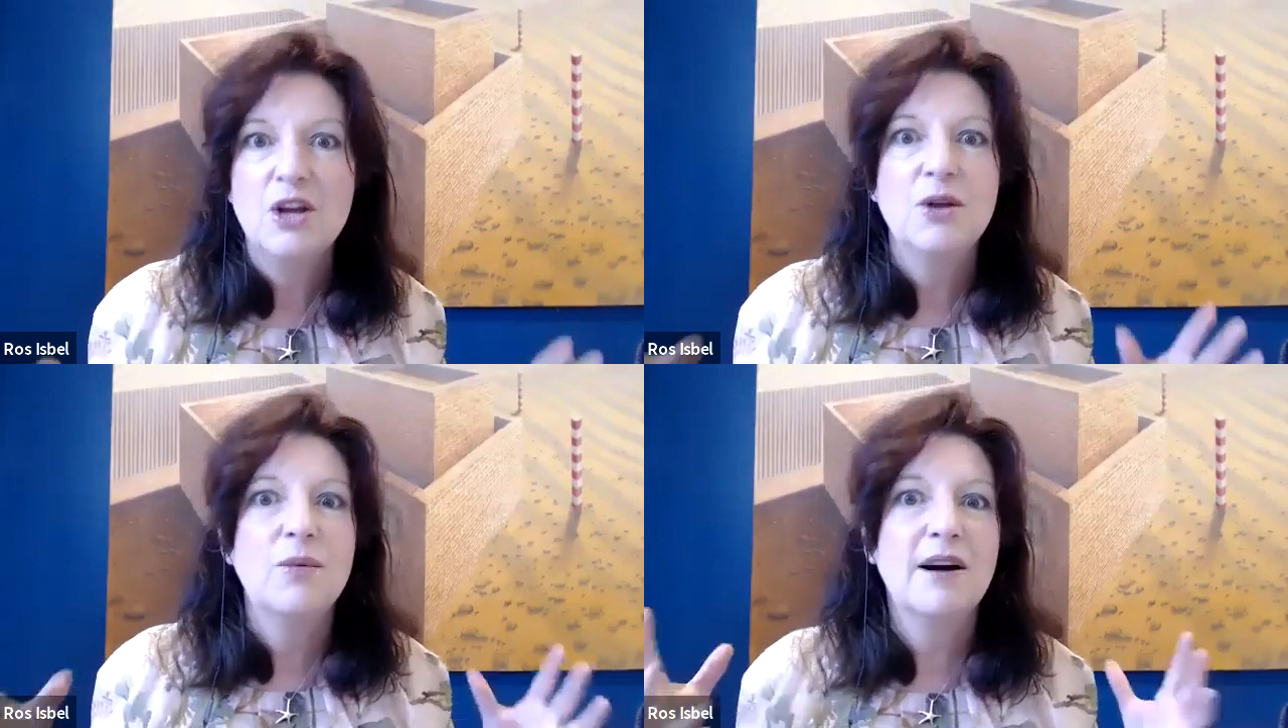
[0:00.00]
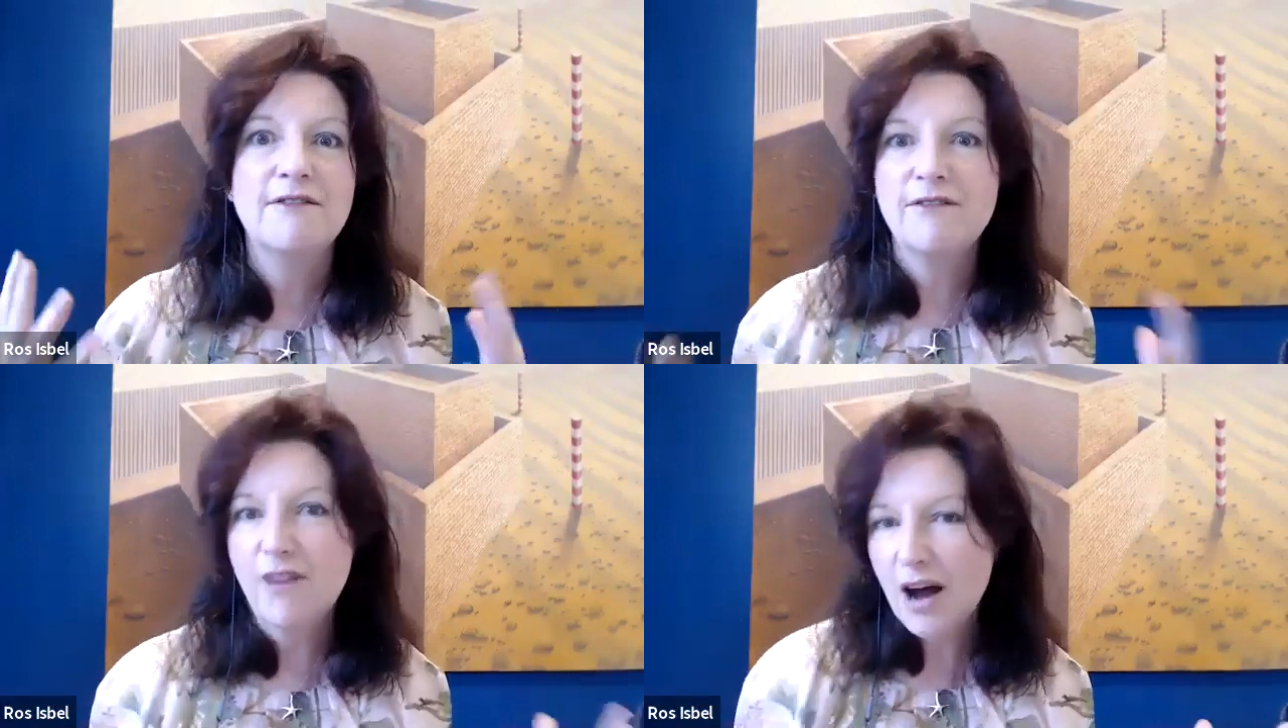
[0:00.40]
you are
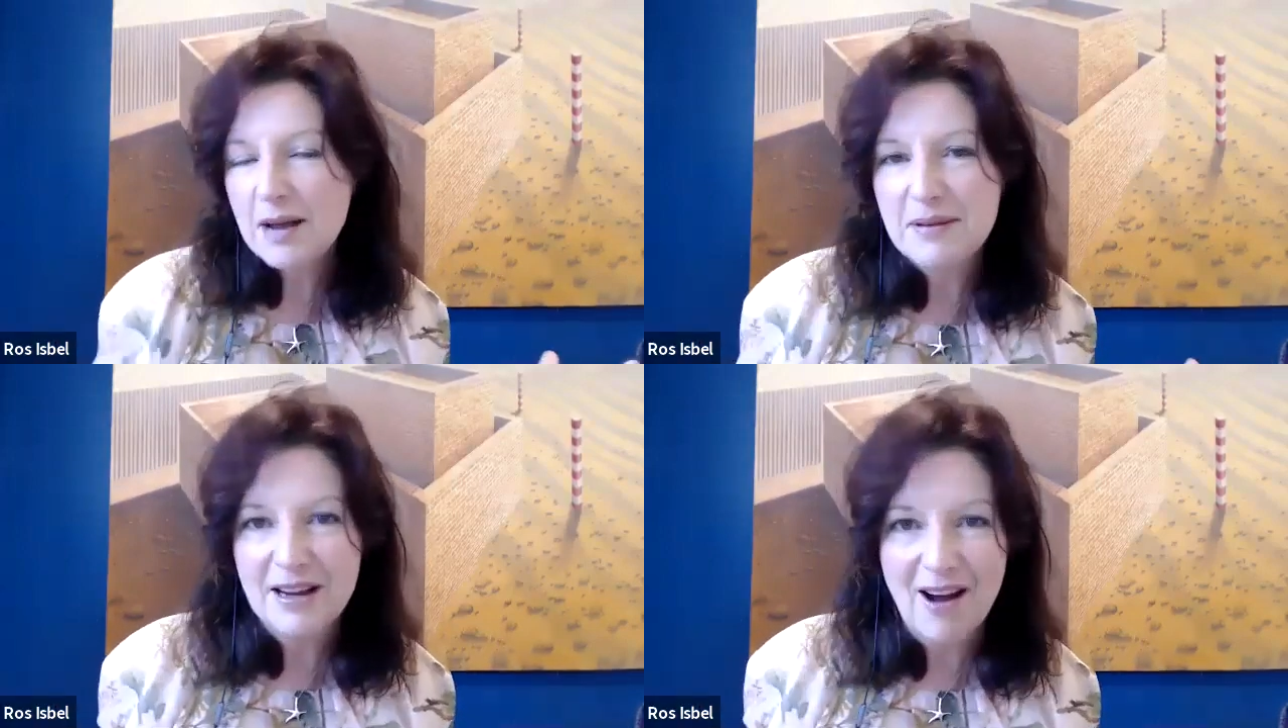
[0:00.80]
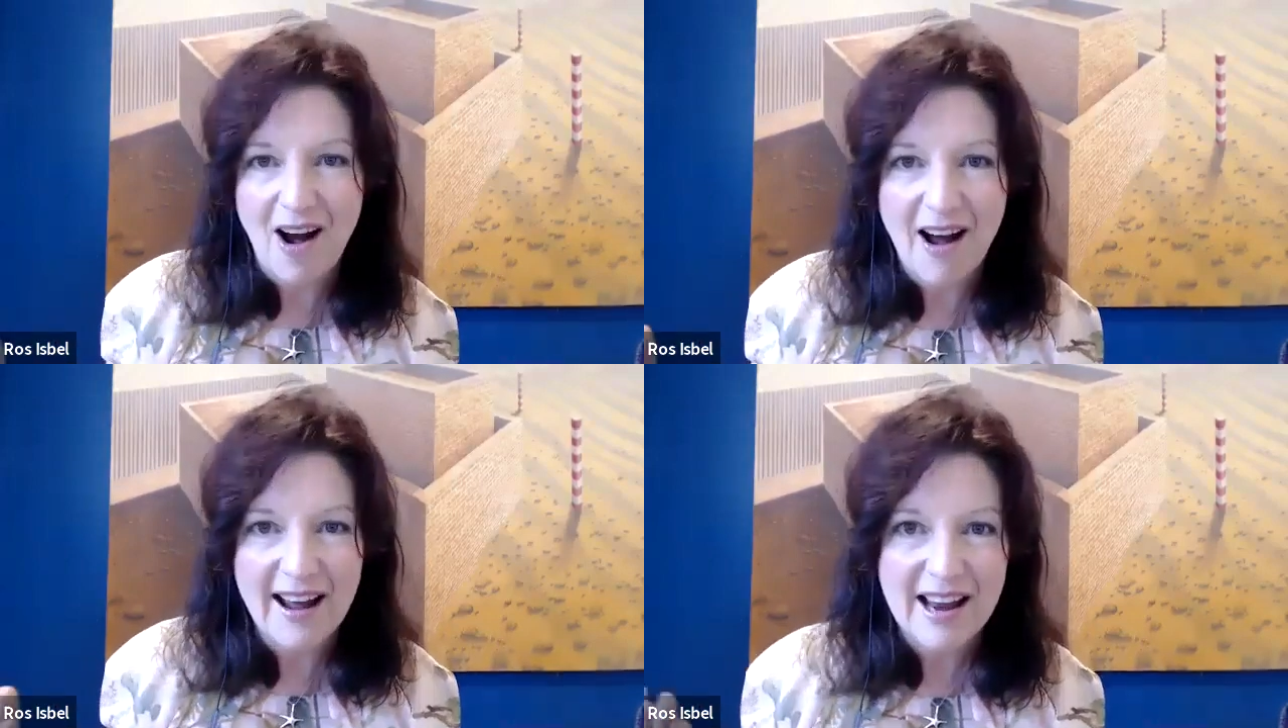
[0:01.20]
vibing
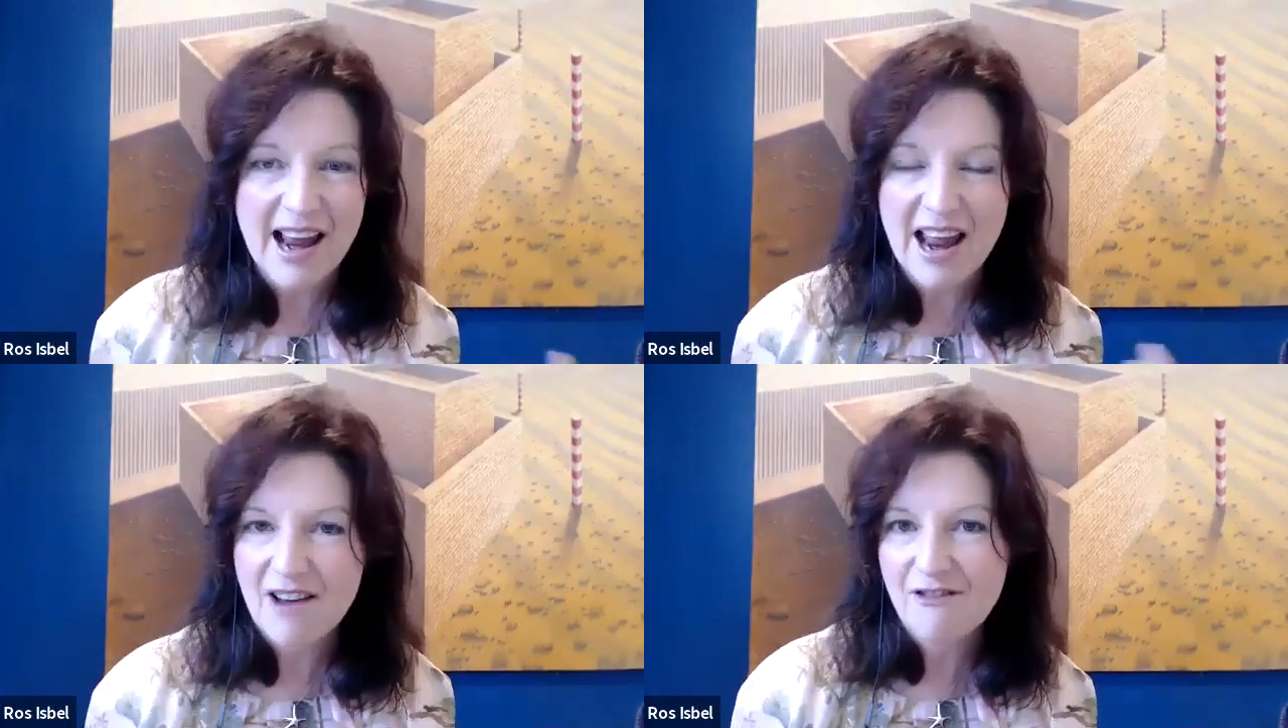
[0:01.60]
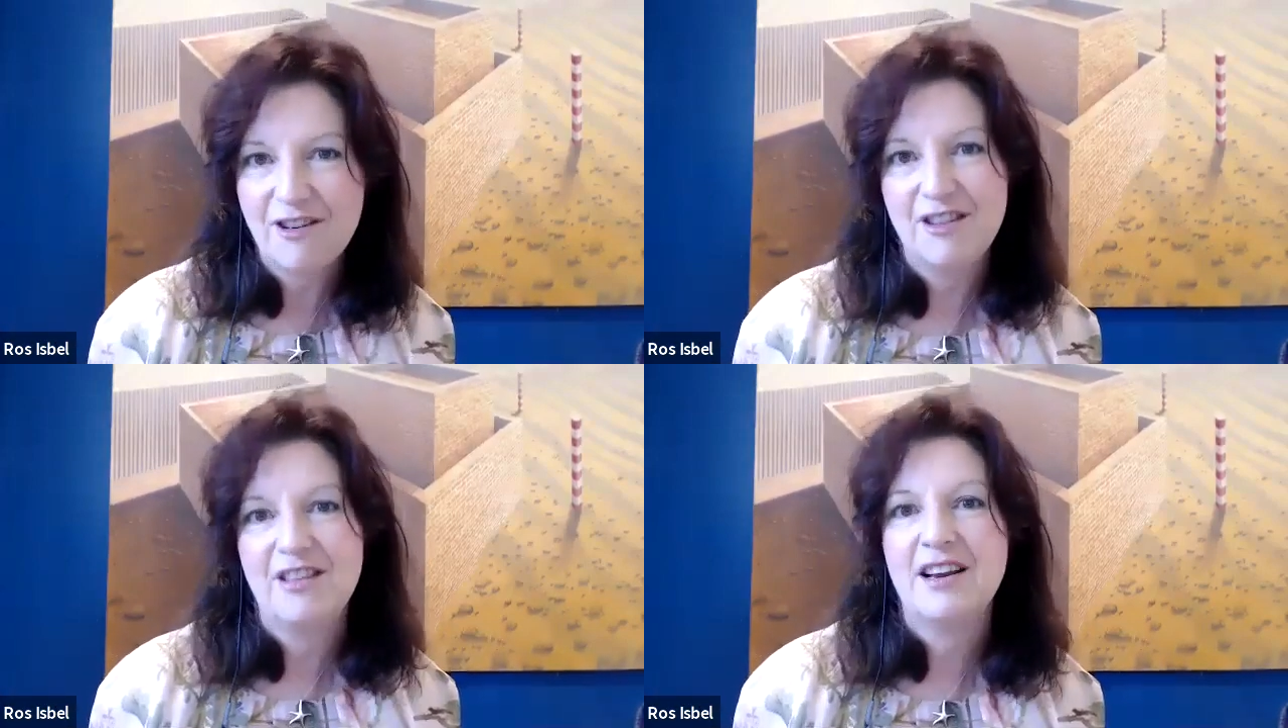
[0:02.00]
high and
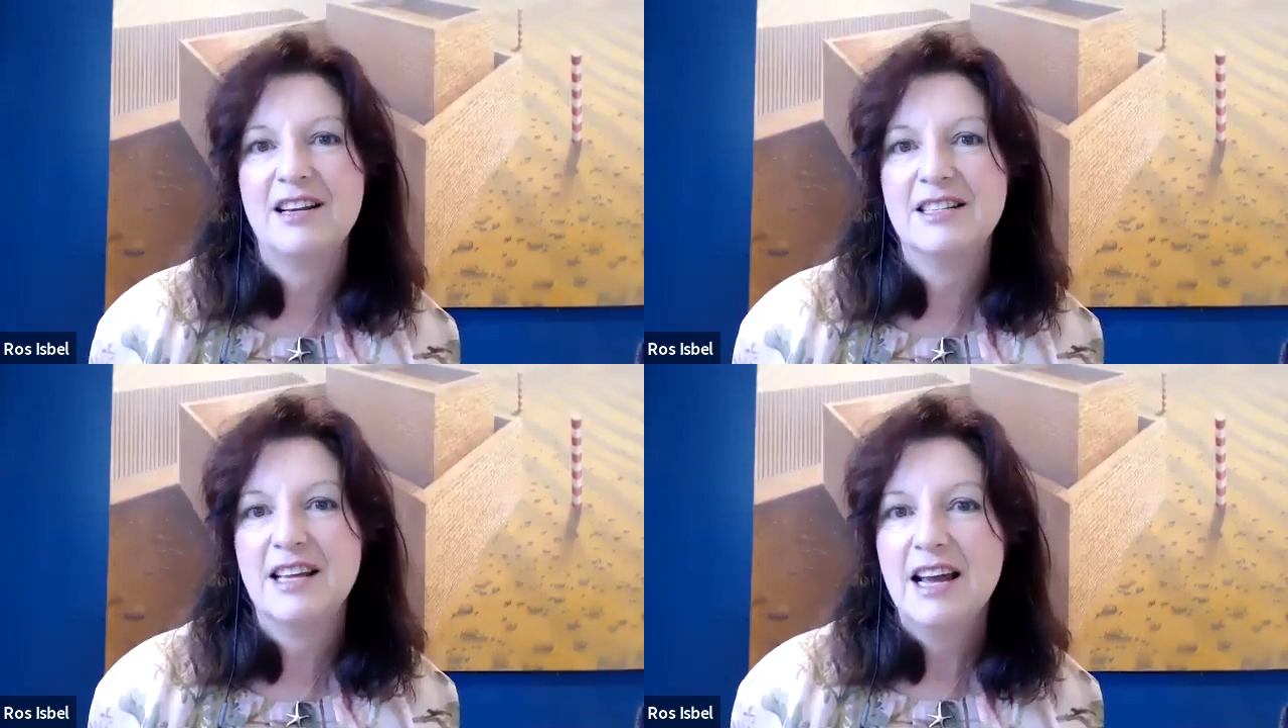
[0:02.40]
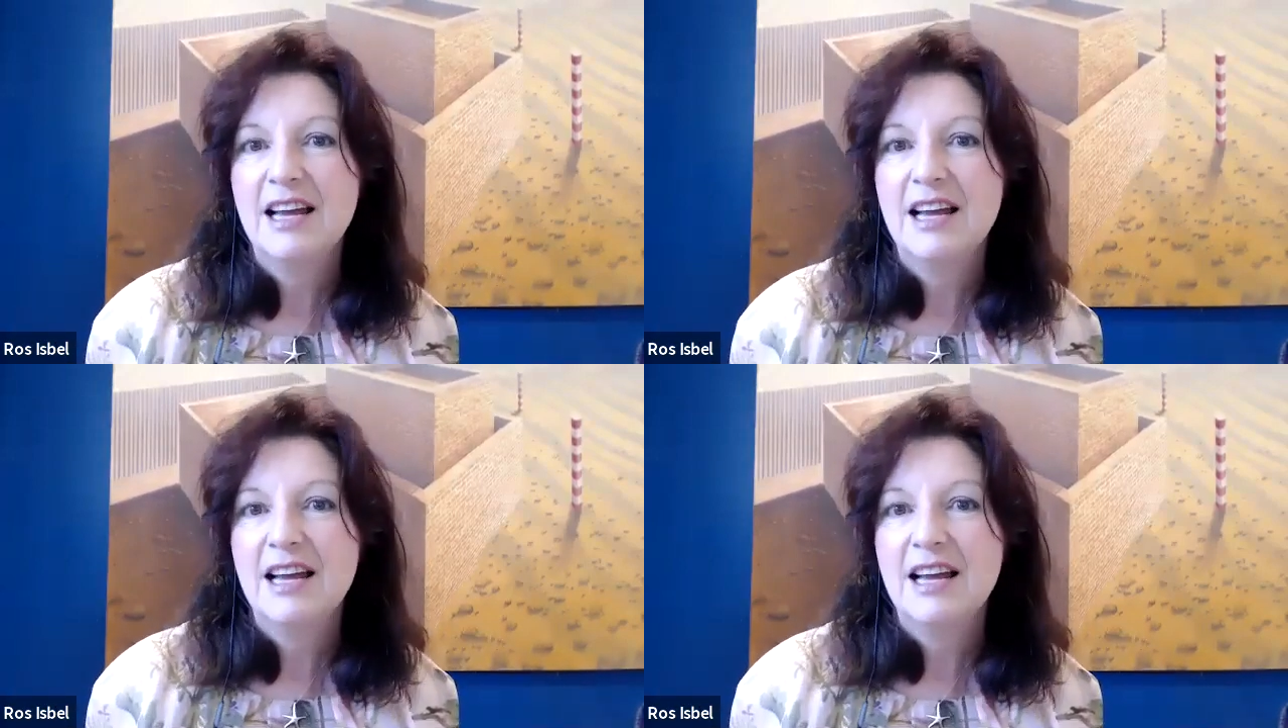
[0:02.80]
everything is